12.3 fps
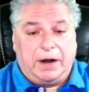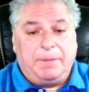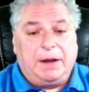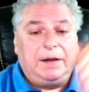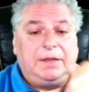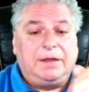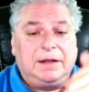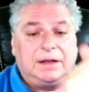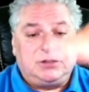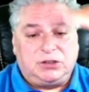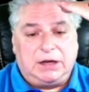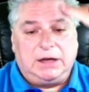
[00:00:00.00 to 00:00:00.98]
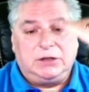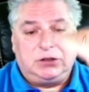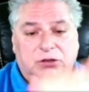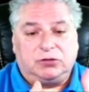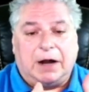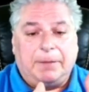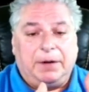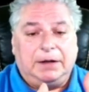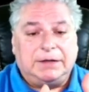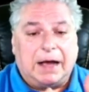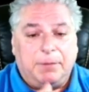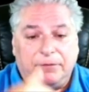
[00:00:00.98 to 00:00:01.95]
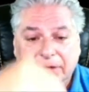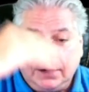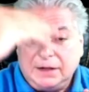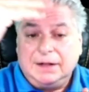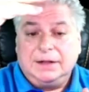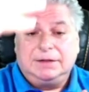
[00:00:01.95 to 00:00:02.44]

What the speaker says: grab anything that's changed, drop it on top of it,